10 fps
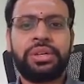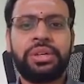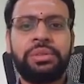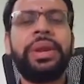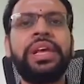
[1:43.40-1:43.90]

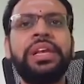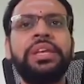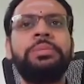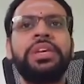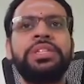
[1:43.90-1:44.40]
medical
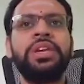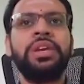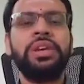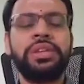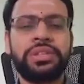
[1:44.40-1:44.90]

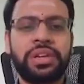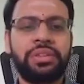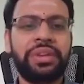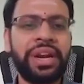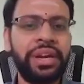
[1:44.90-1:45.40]
imaging is
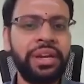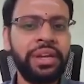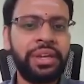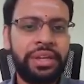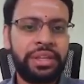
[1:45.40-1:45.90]
required
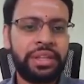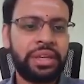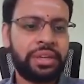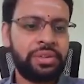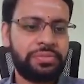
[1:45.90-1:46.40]
in
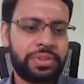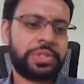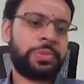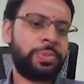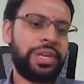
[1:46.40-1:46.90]
the
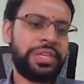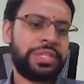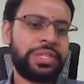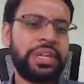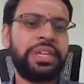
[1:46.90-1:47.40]
first
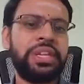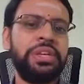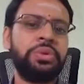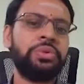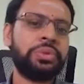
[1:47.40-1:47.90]
place, and then
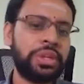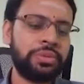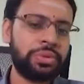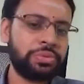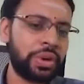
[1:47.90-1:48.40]

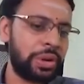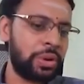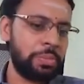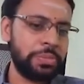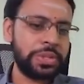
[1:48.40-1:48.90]
you follow
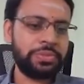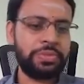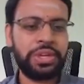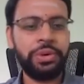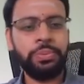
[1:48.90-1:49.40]
up this video.